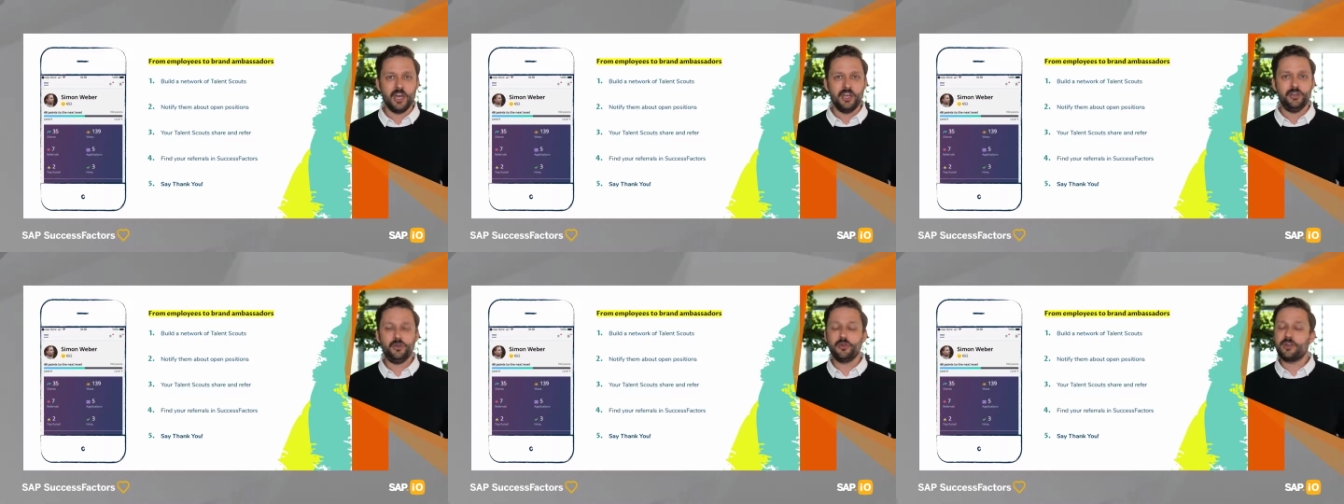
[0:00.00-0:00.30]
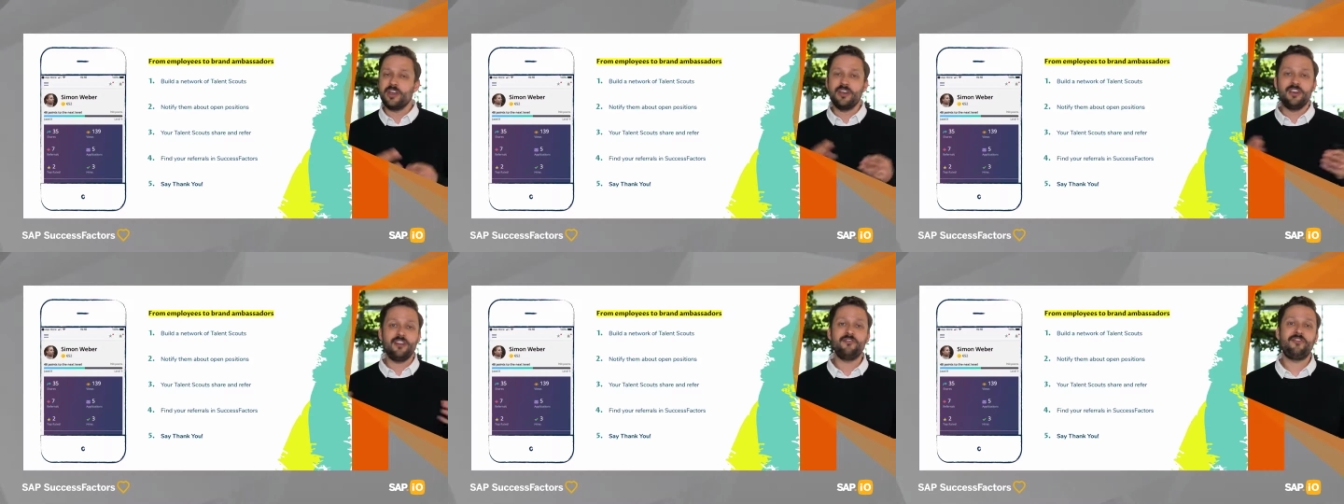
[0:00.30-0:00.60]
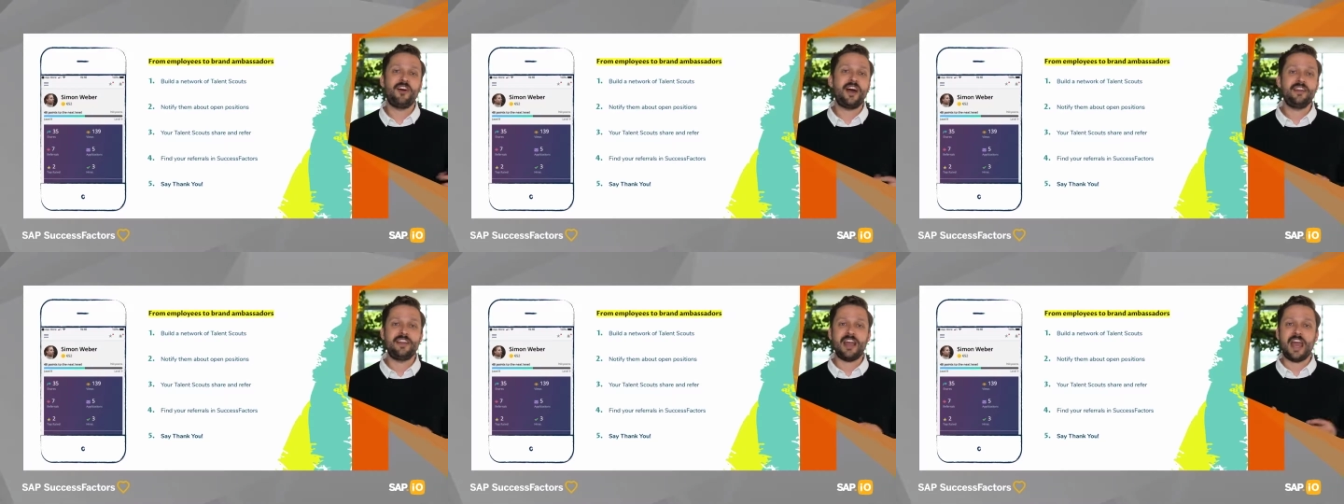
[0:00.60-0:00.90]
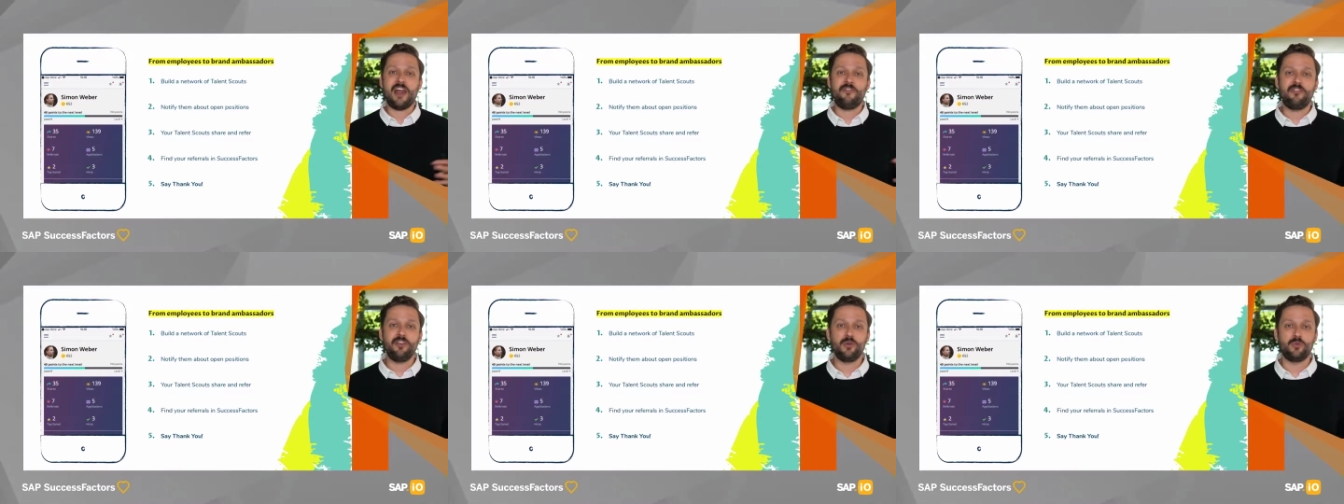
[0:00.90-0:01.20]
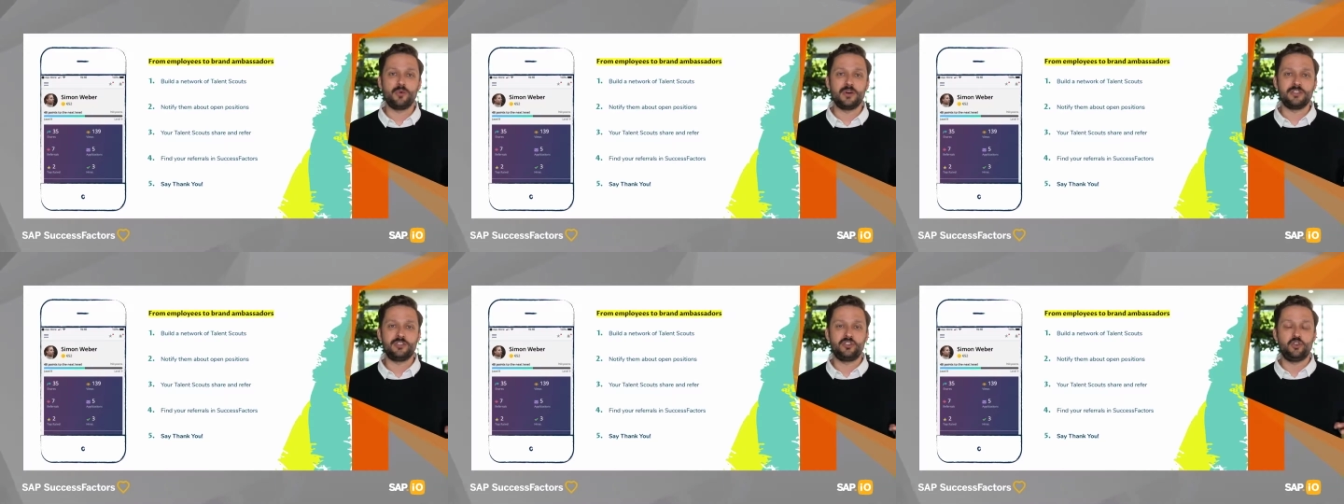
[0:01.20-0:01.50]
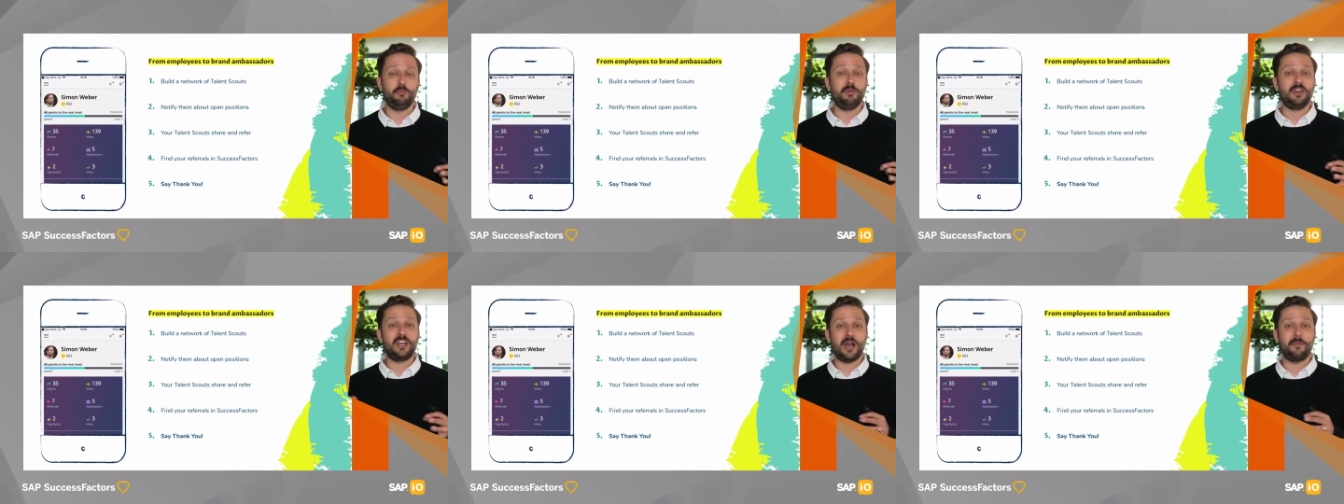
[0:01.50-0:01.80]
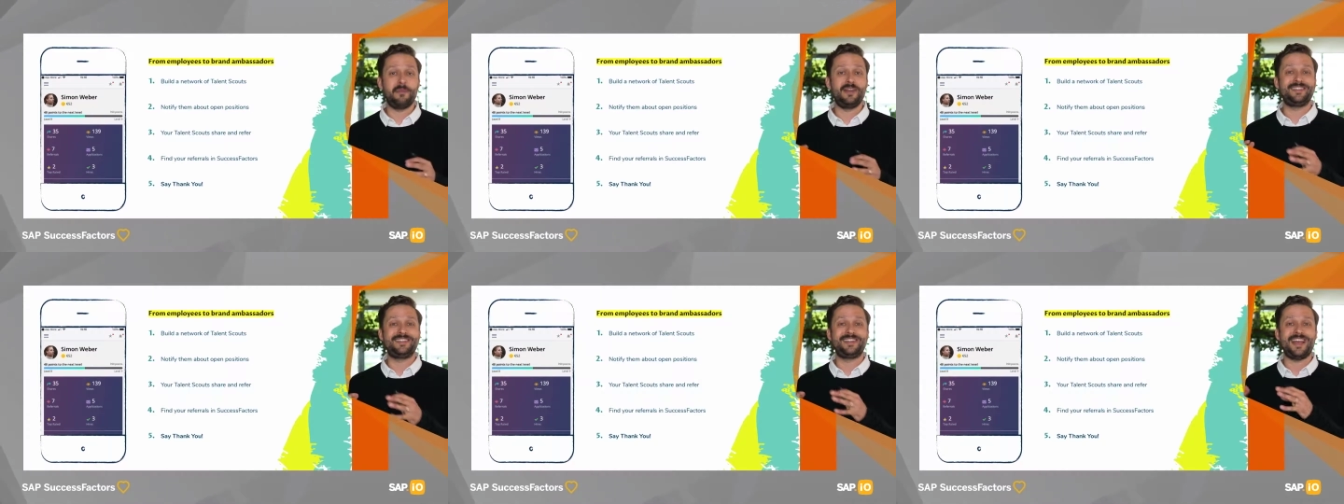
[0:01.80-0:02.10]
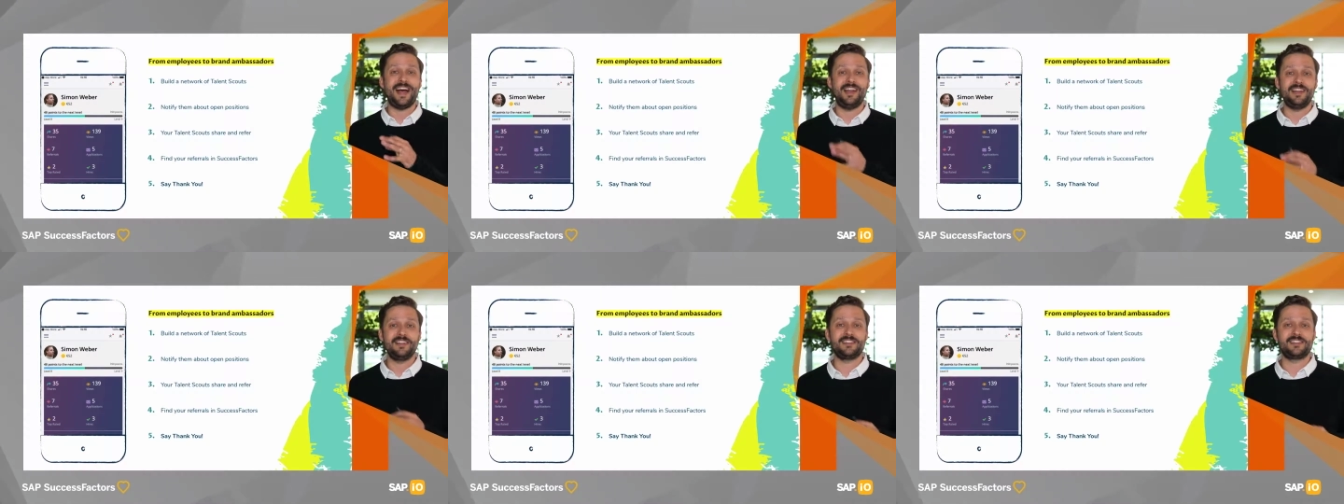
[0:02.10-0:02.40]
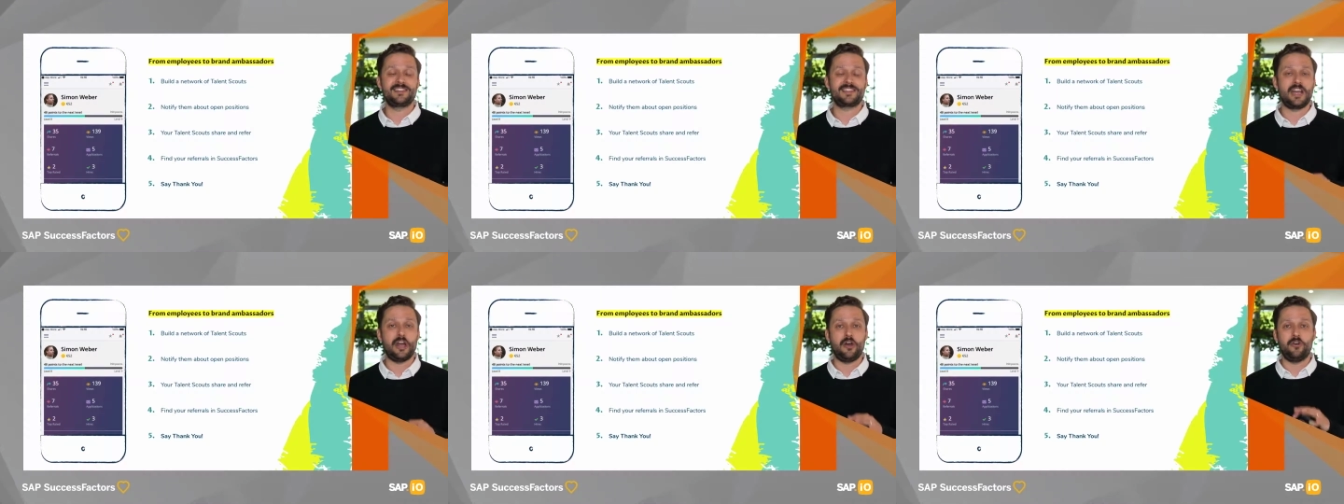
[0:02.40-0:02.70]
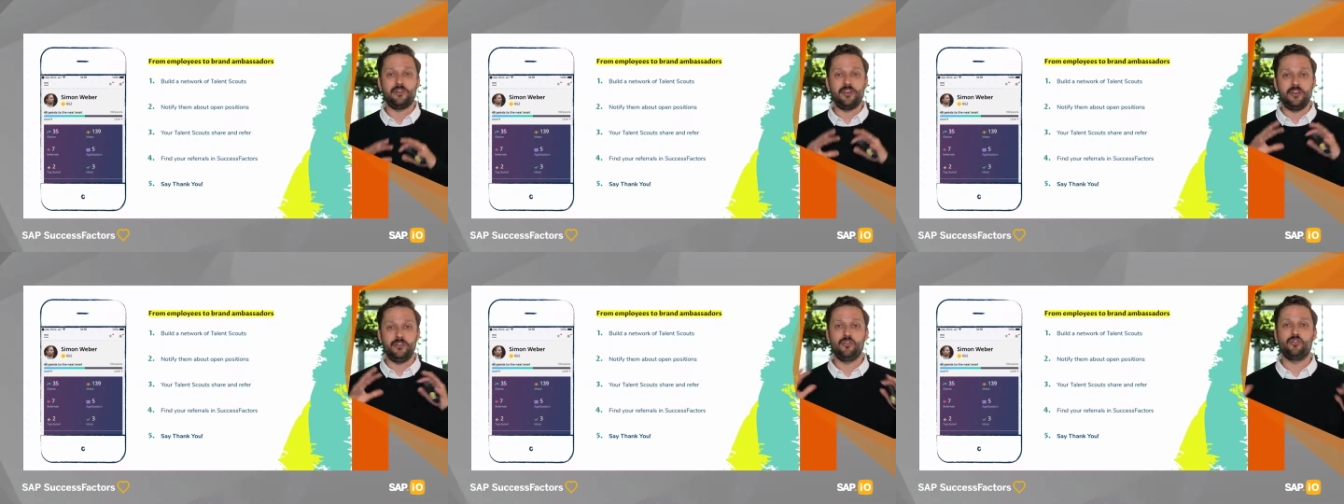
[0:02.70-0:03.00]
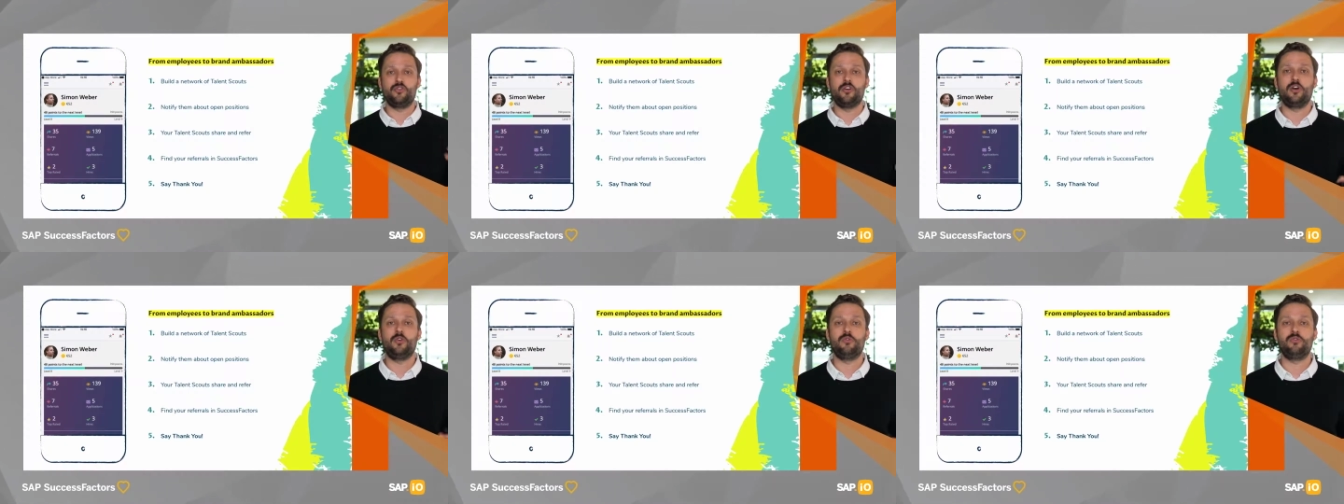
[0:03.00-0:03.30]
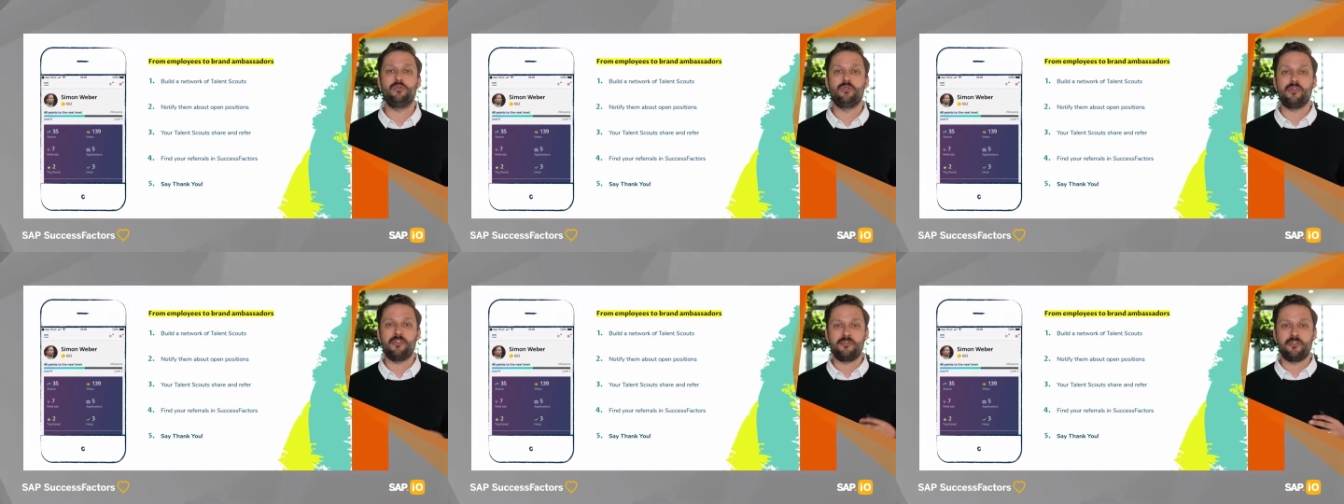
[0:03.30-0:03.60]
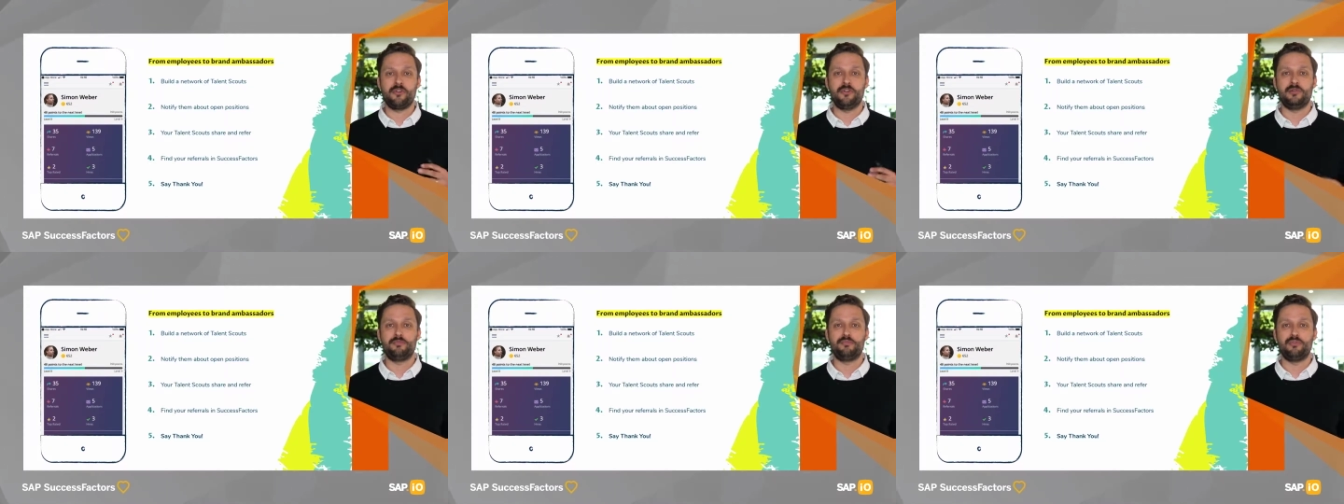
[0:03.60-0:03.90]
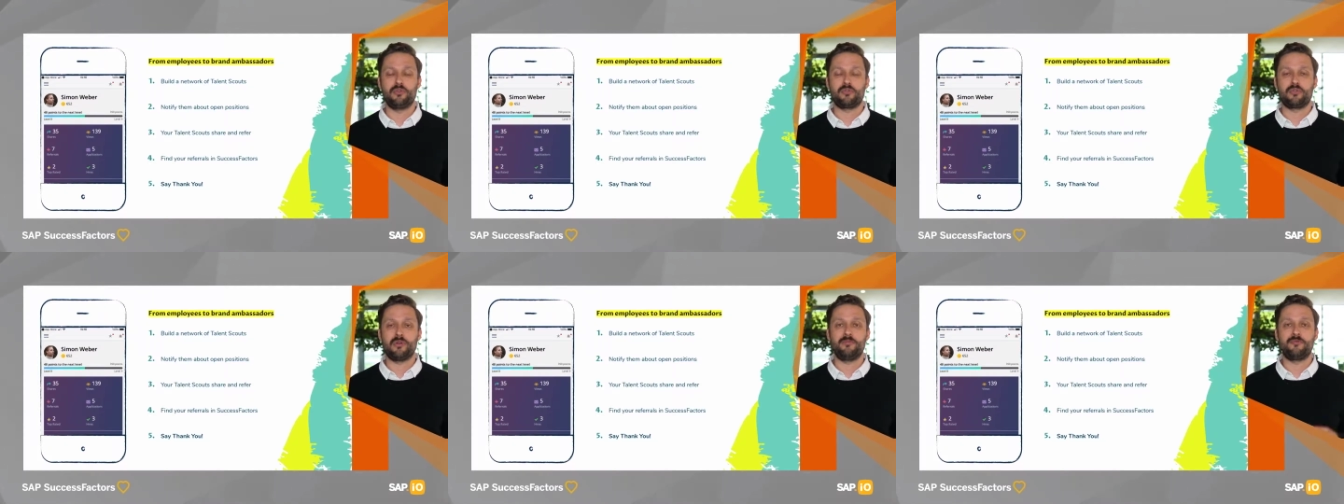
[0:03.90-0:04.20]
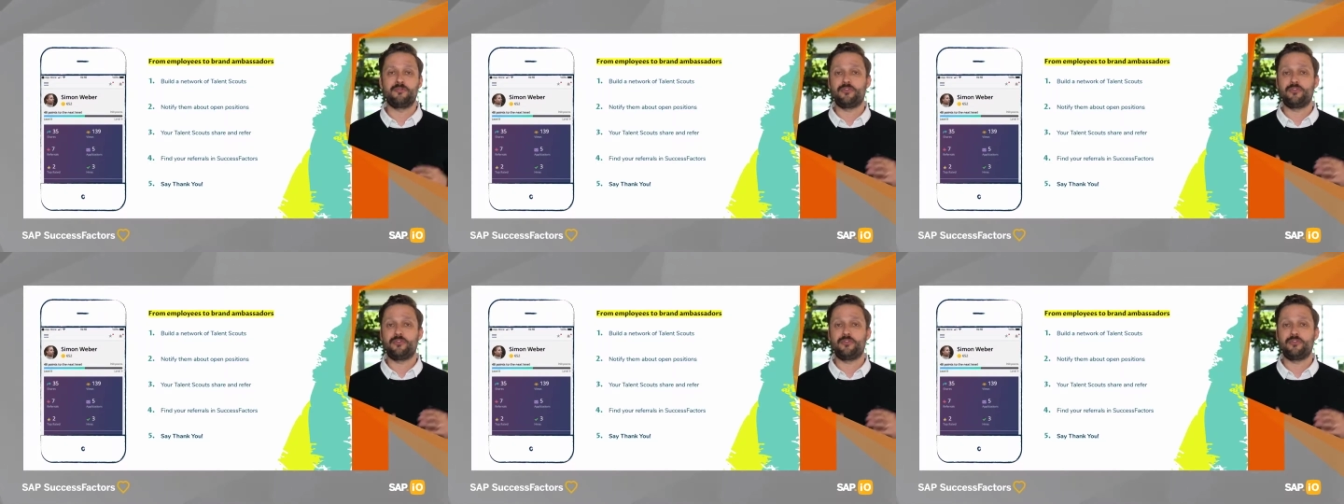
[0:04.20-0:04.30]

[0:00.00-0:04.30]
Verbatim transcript: You can invite everyone to become a talent scout in your own referral program,